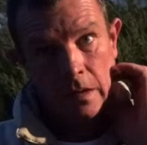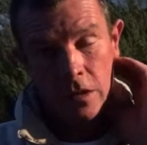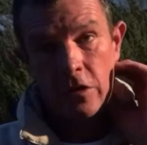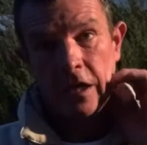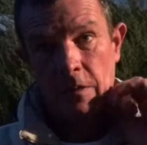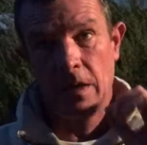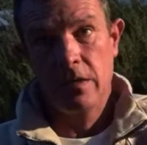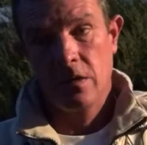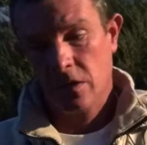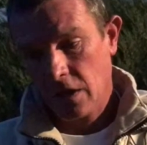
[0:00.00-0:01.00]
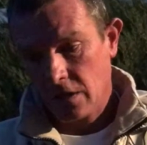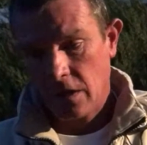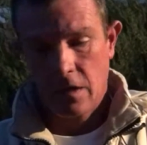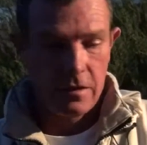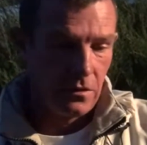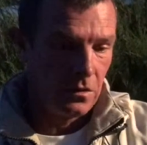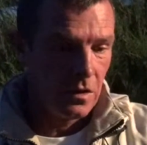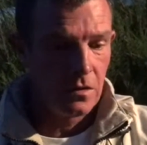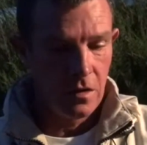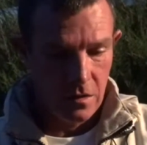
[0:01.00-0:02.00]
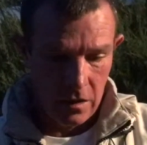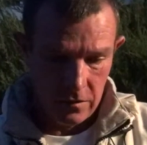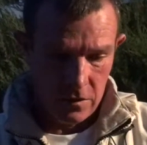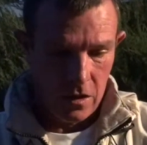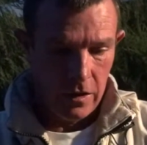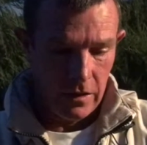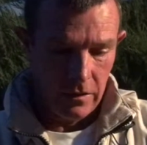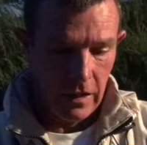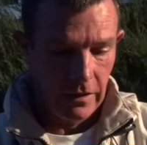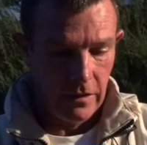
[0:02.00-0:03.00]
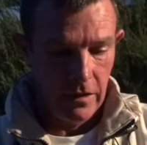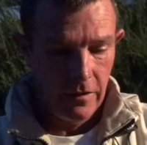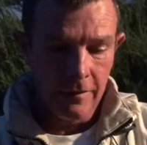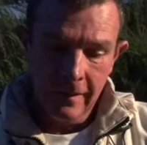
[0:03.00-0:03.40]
You can imagine 60 tons and 60 tons going 90